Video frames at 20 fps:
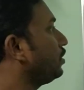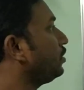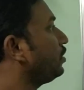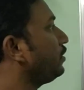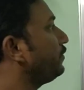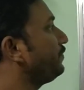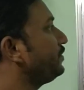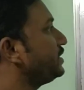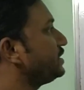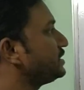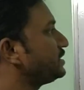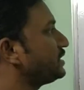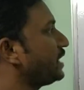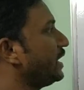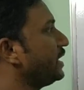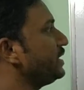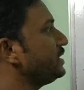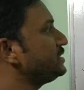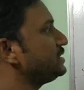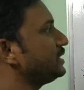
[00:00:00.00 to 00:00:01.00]
of its
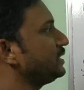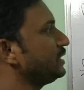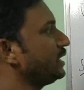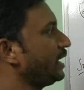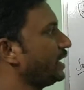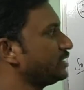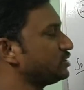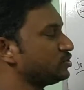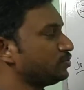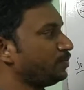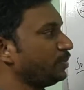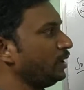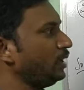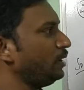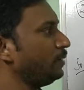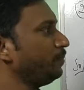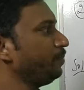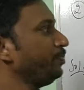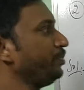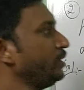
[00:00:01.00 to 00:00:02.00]
sides in the
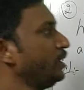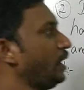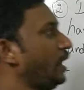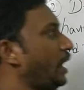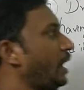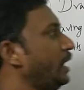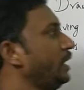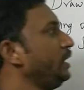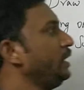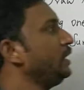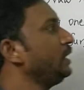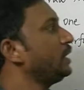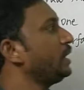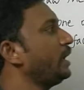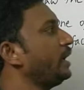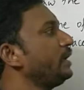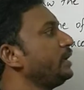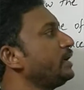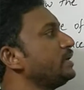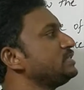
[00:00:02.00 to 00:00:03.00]
HP and
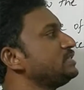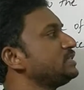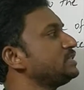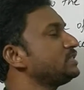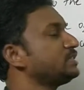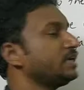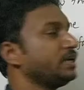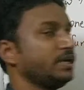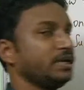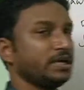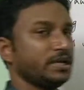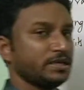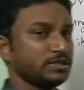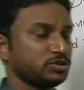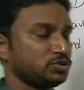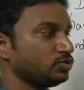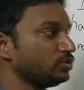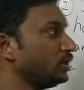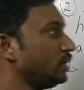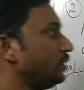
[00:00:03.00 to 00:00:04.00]
inclined at 60 degrees
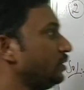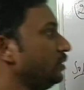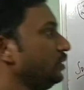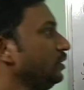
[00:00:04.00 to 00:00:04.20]
to the